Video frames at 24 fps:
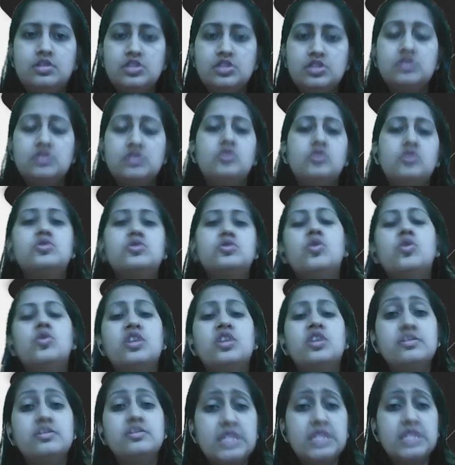It's also called
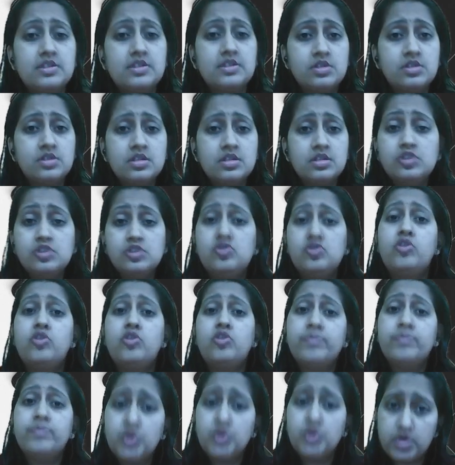as basic research or
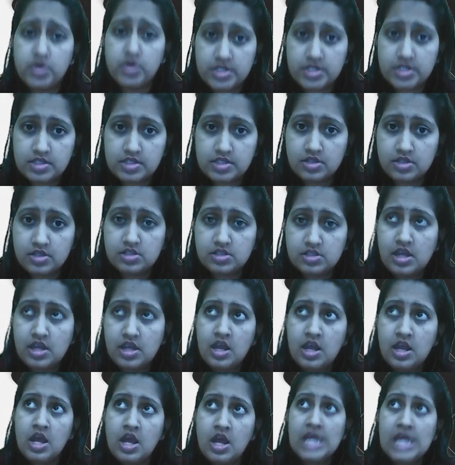pure research.
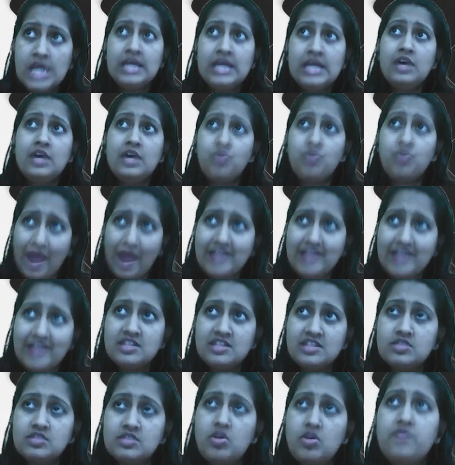Why it is
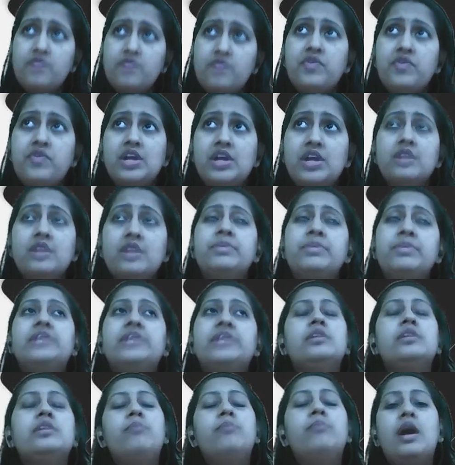called
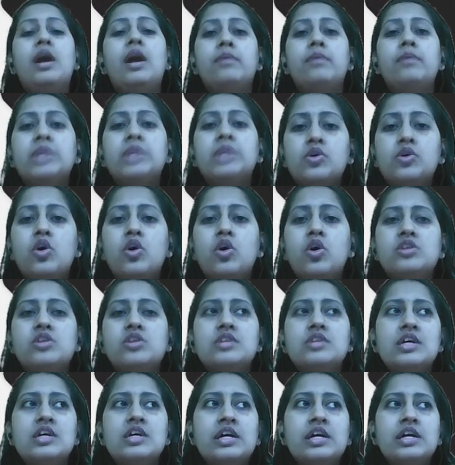fundamental? Because
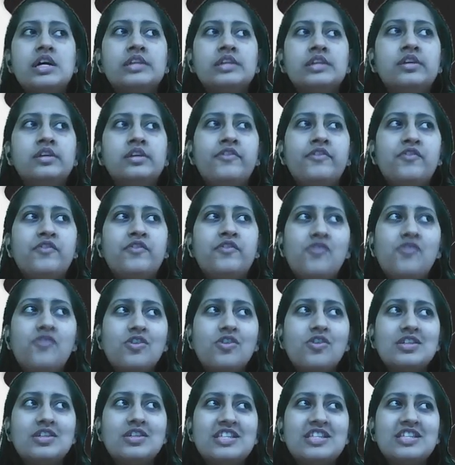the
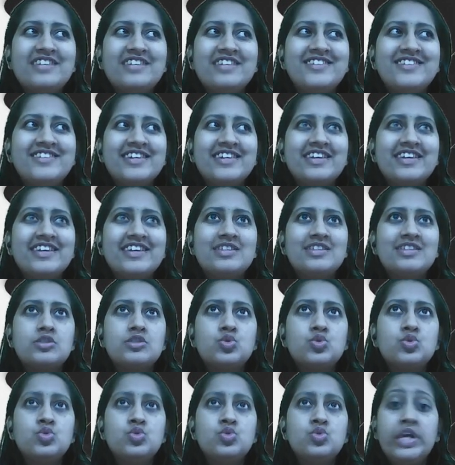focus here is
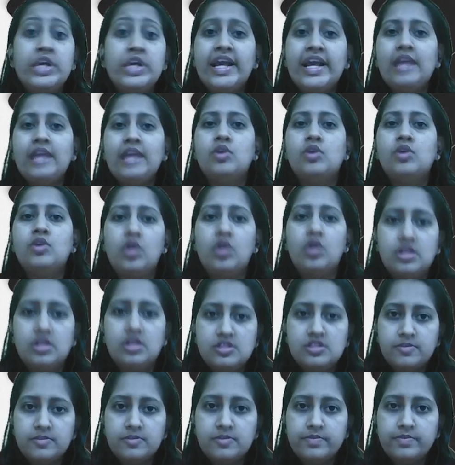to gain knowledge,
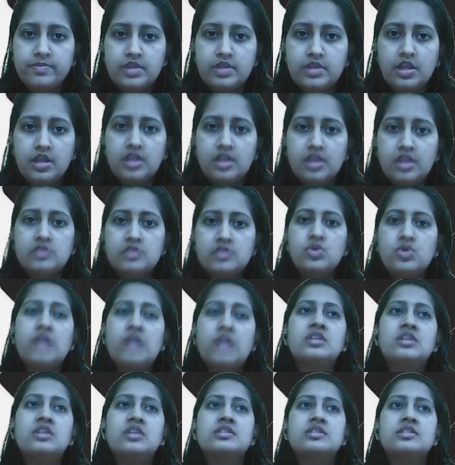is to
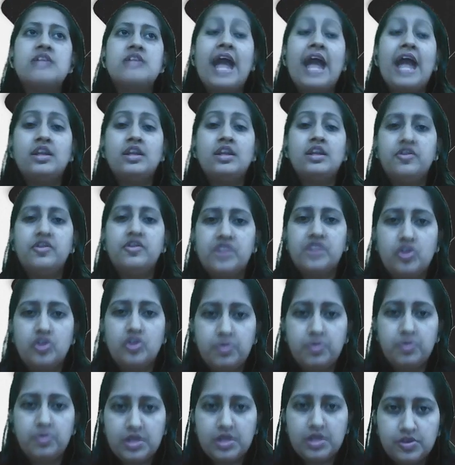understand the
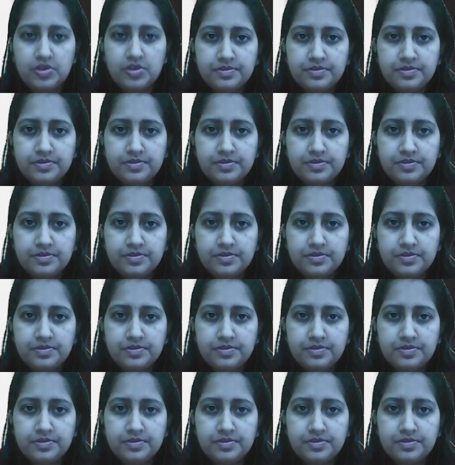phenomena.